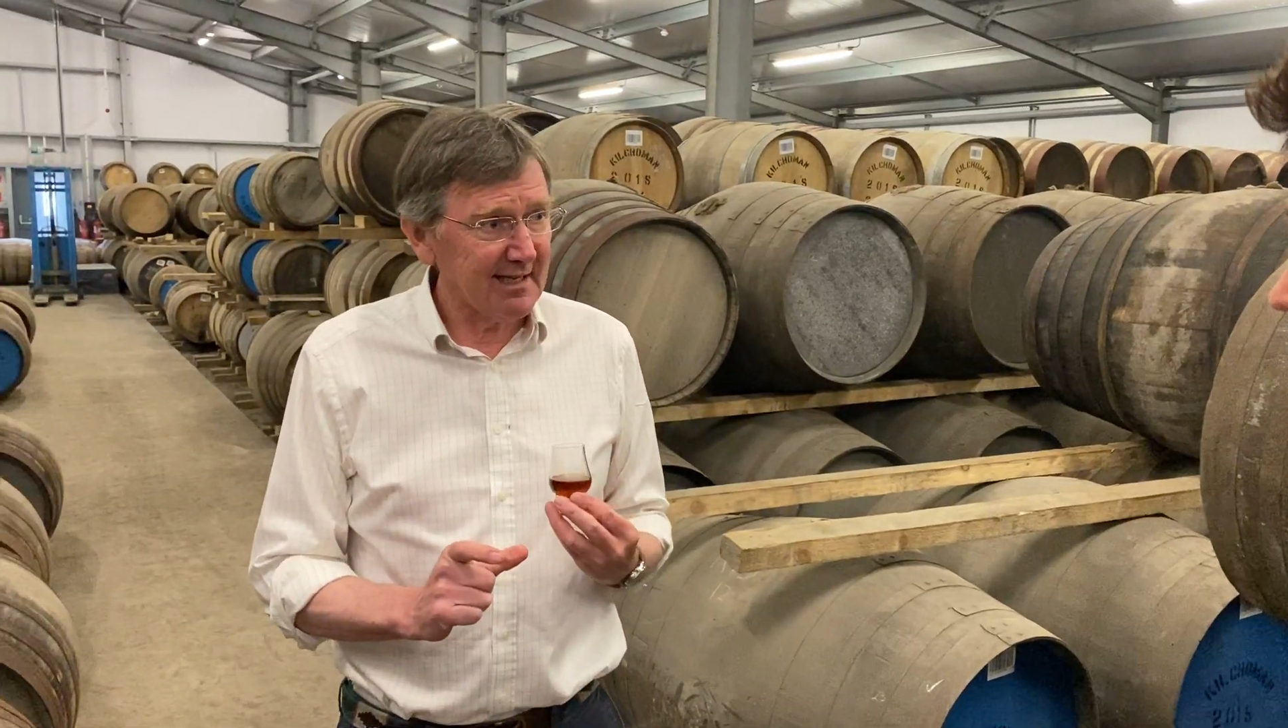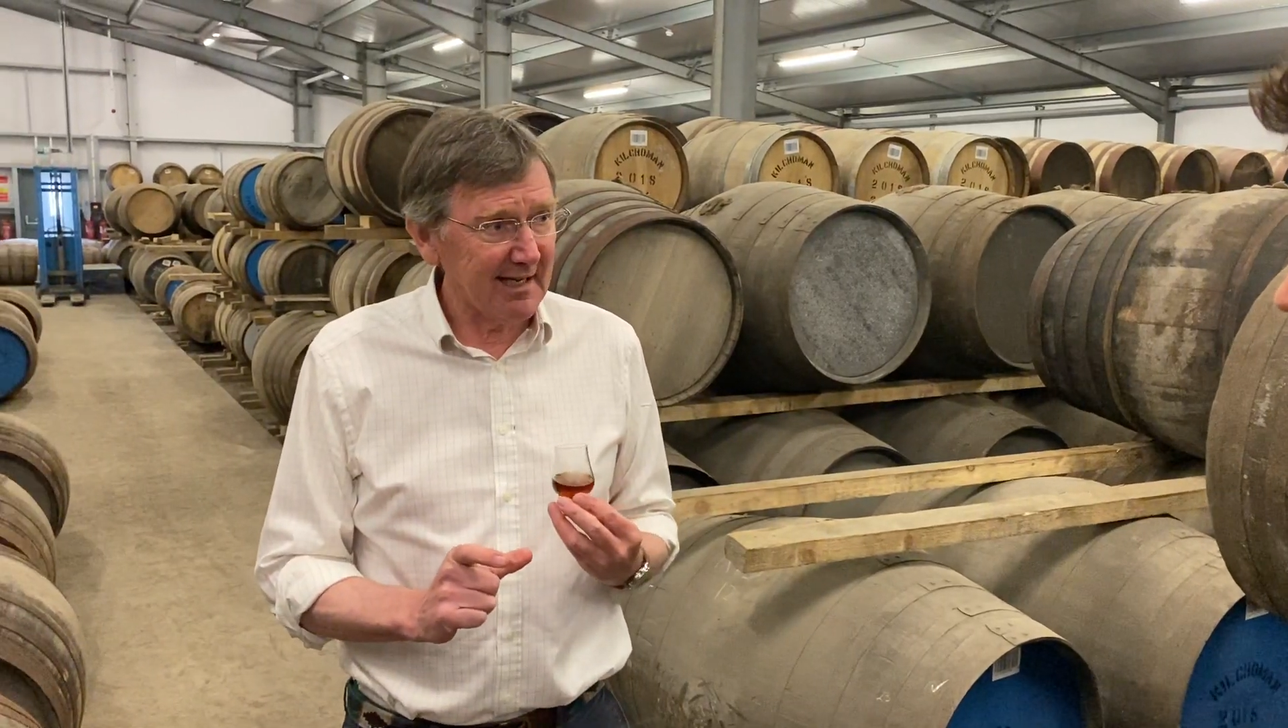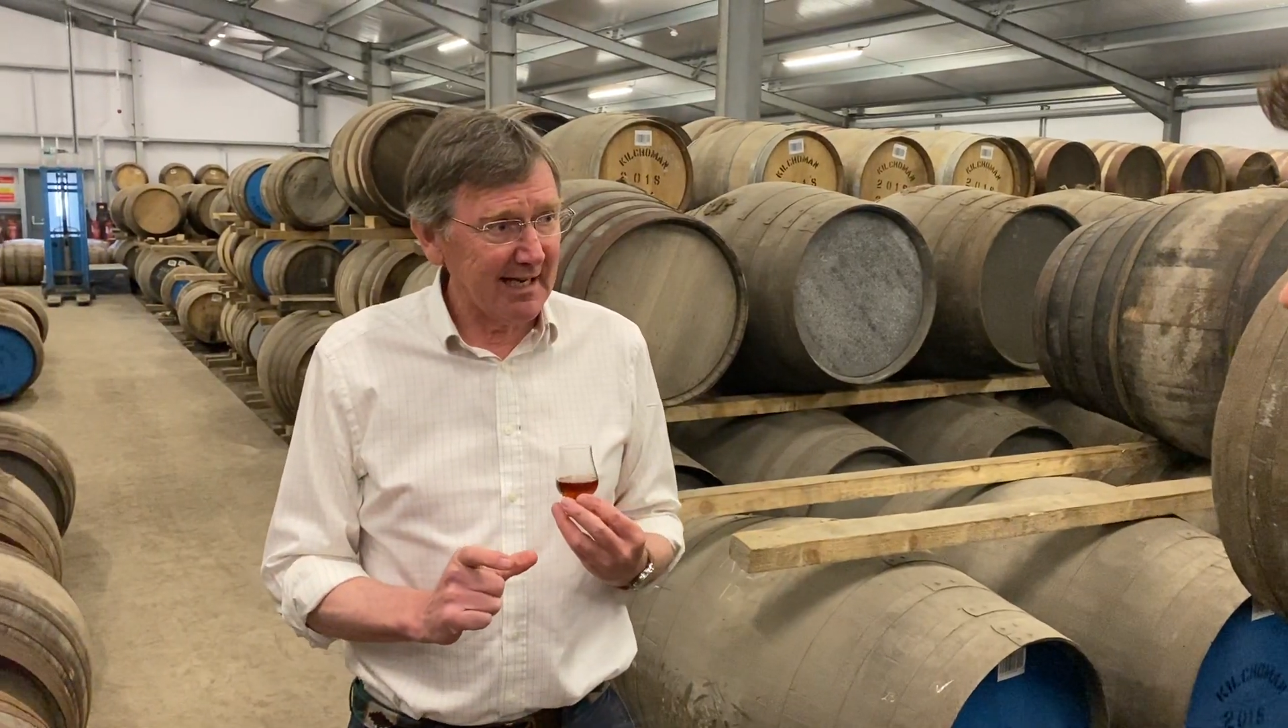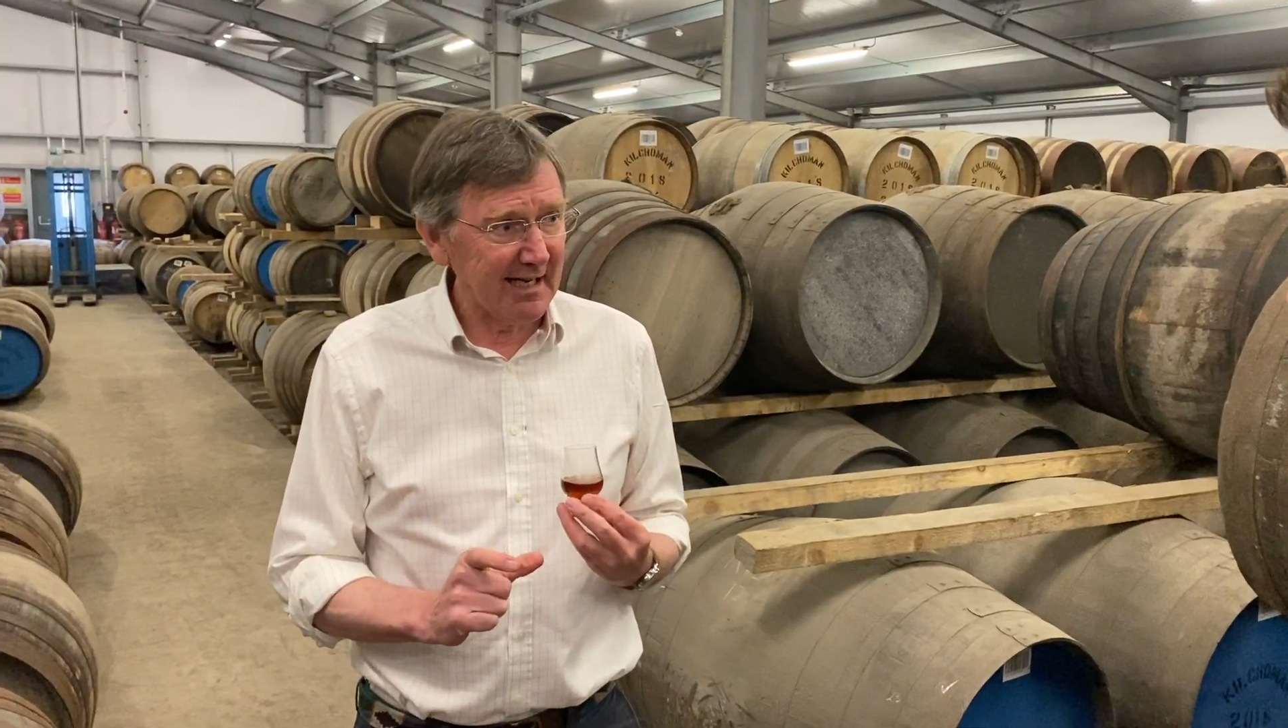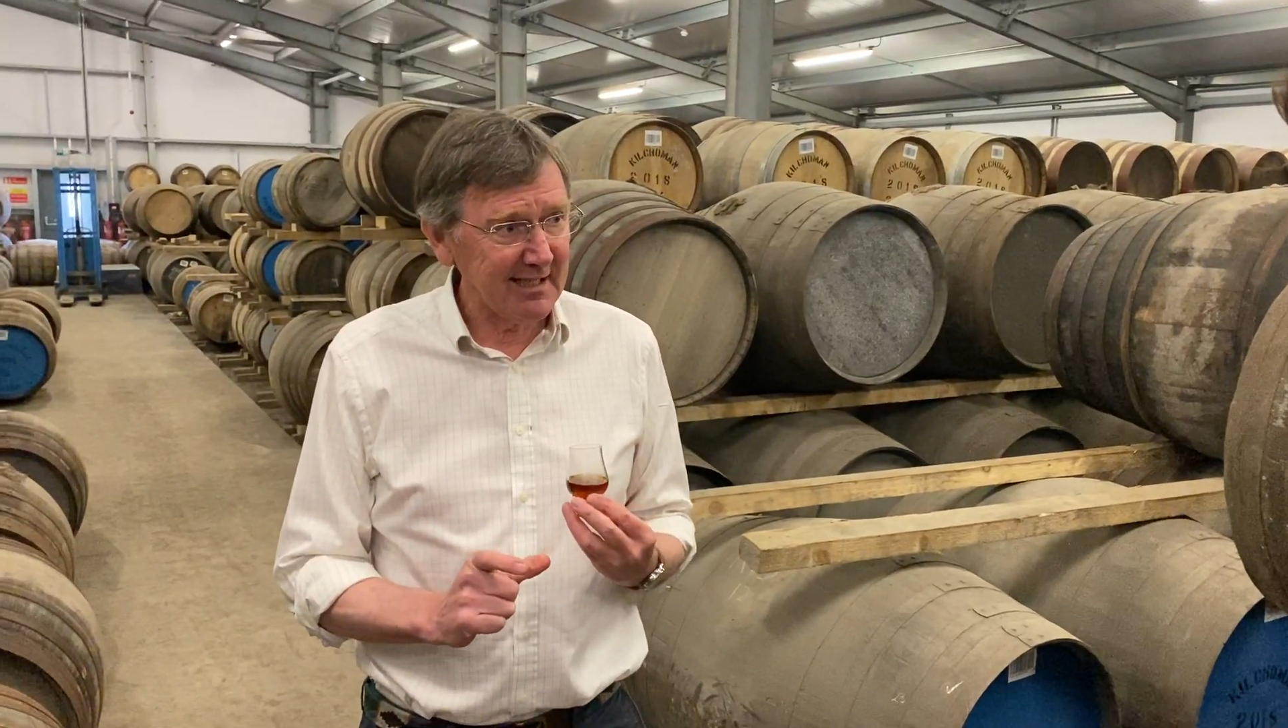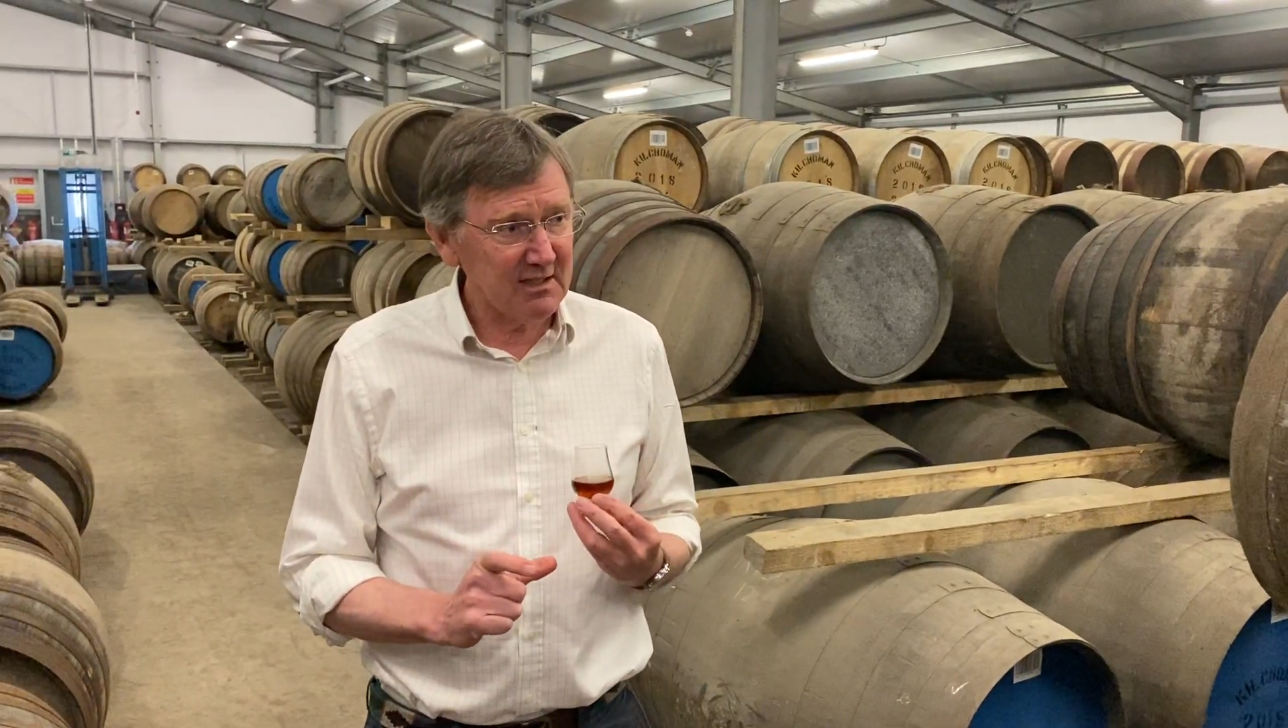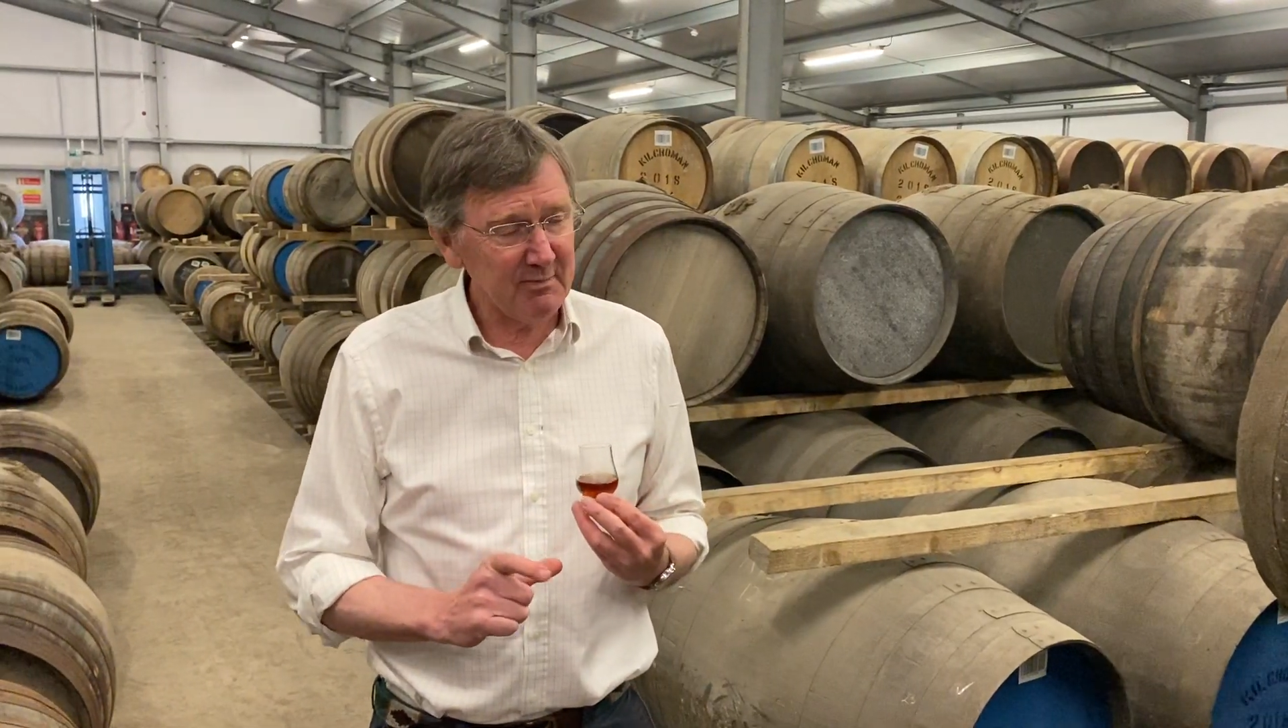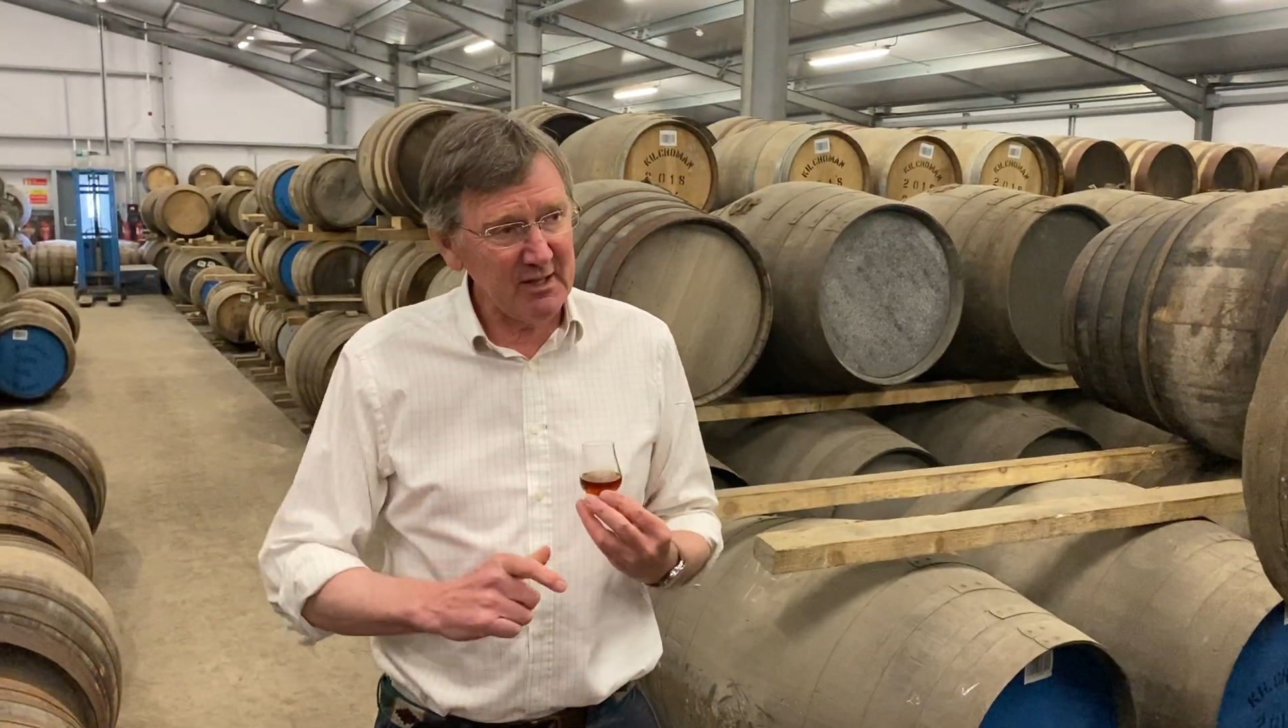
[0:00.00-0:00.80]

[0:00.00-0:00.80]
to be